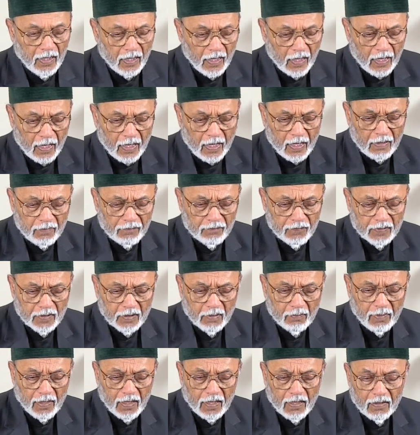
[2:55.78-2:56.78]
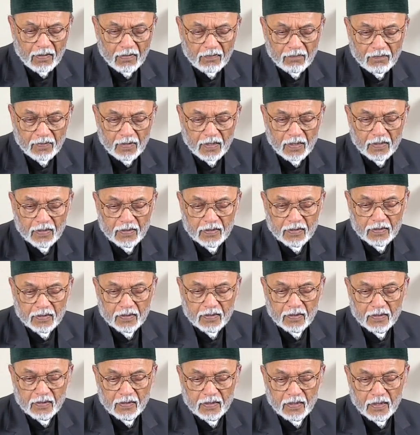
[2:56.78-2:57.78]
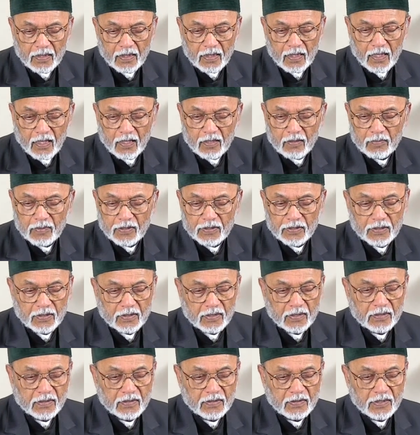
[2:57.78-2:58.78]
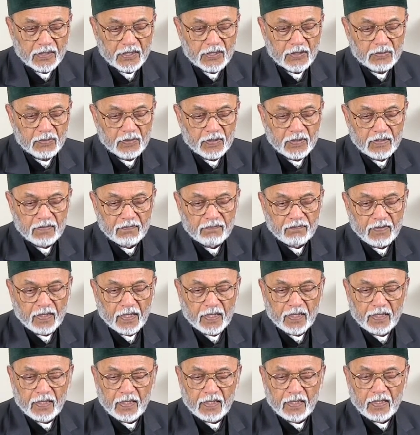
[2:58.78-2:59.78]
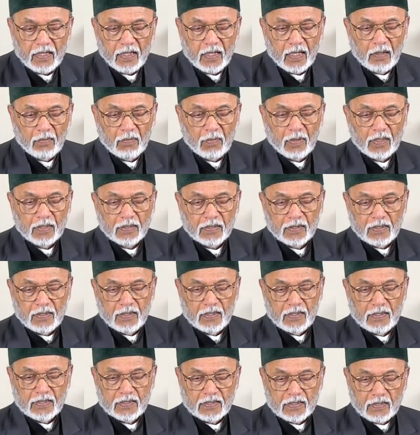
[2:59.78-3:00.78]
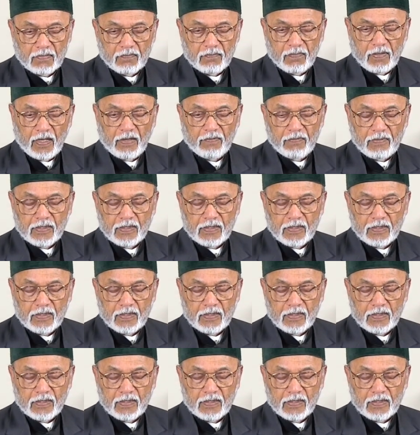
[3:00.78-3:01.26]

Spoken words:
After the Battle of Ankara, the Ottoman territories were divided among the surviving